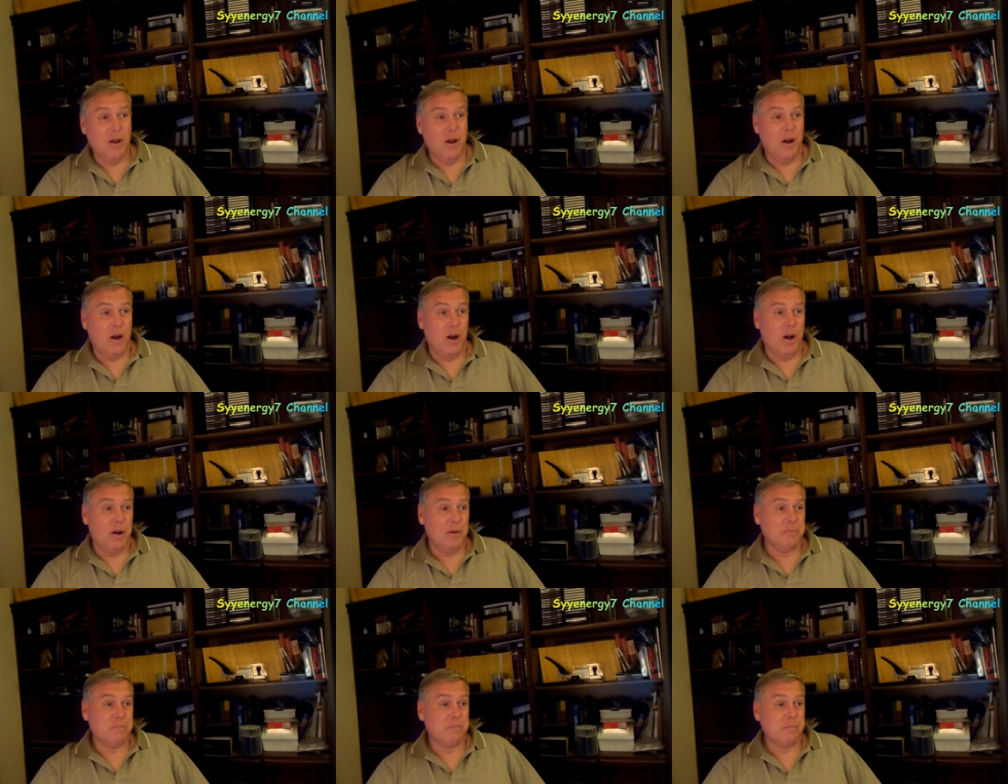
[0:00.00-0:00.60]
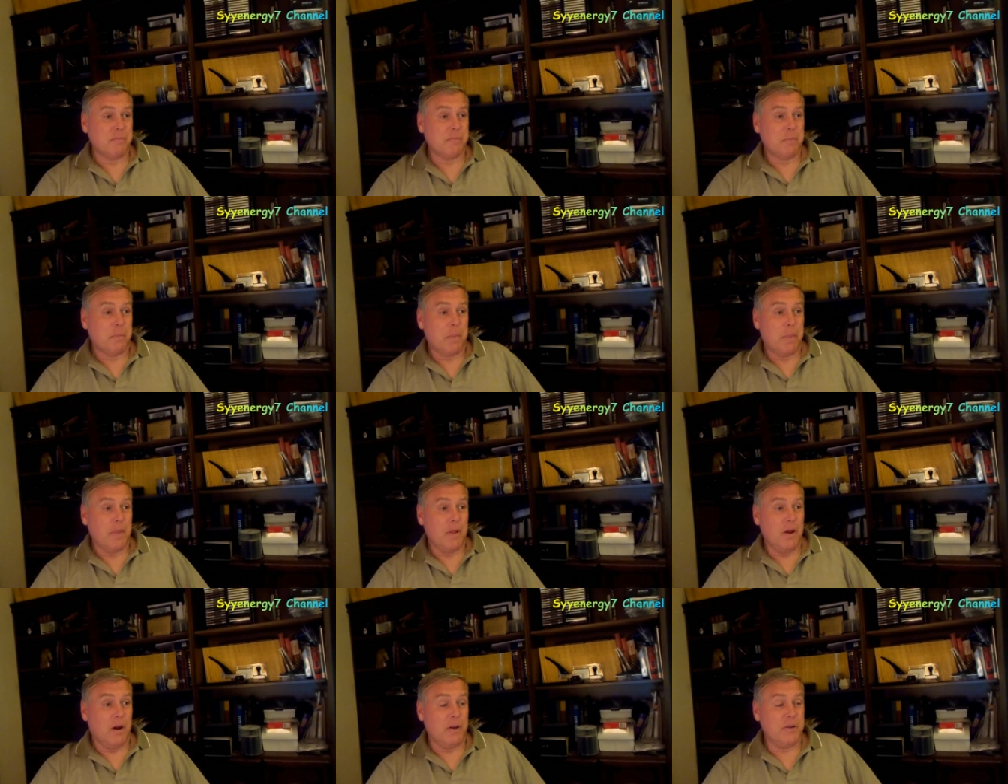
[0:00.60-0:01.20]
um,
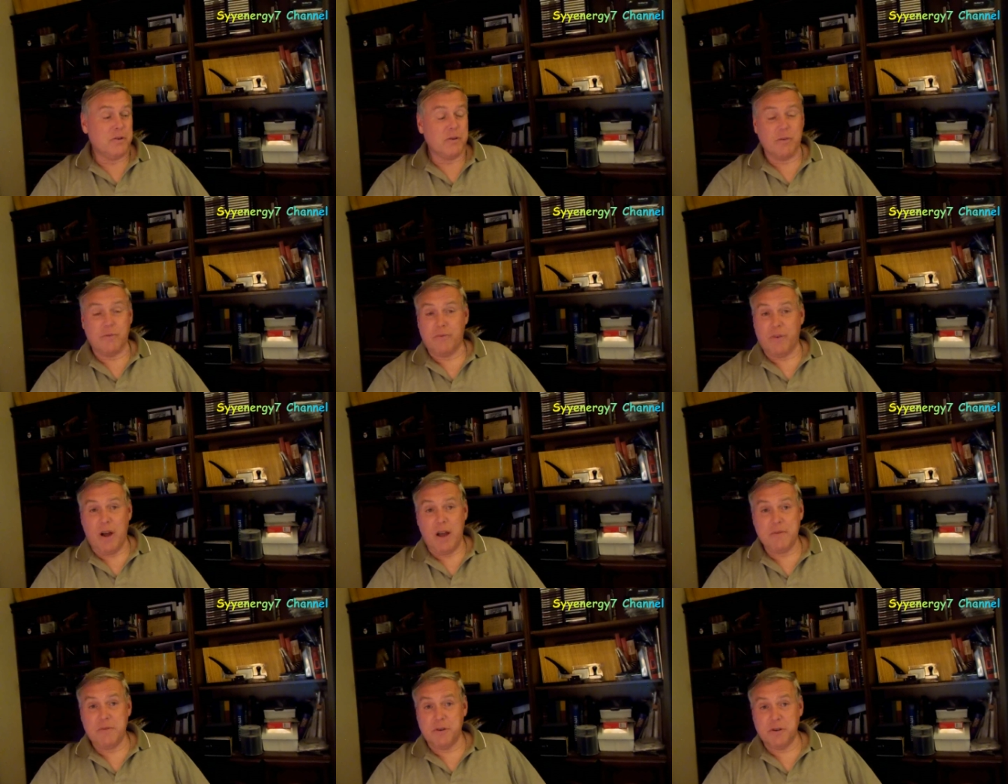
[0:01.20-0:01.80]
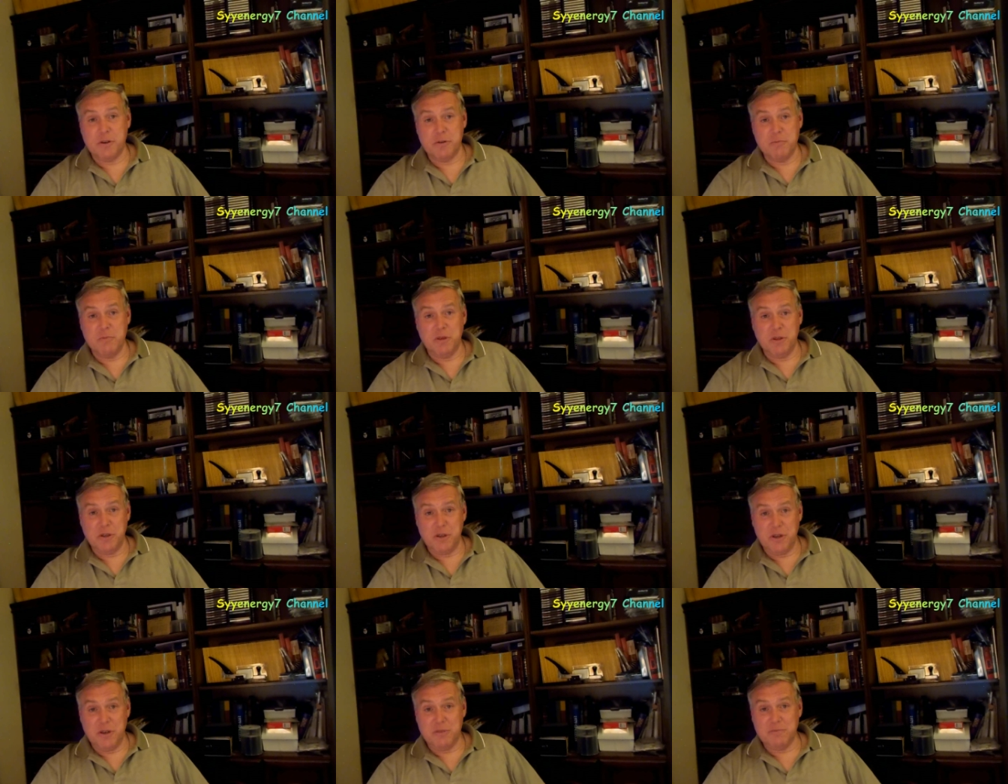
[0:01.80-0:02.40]
under 500
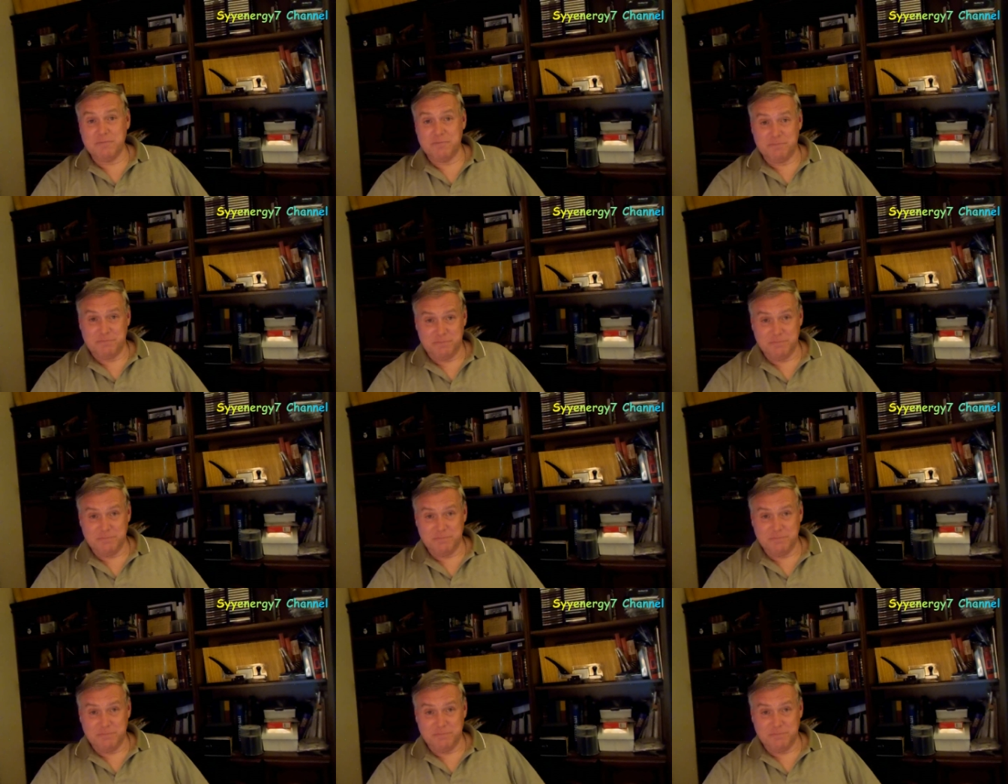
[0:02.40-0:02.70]
million,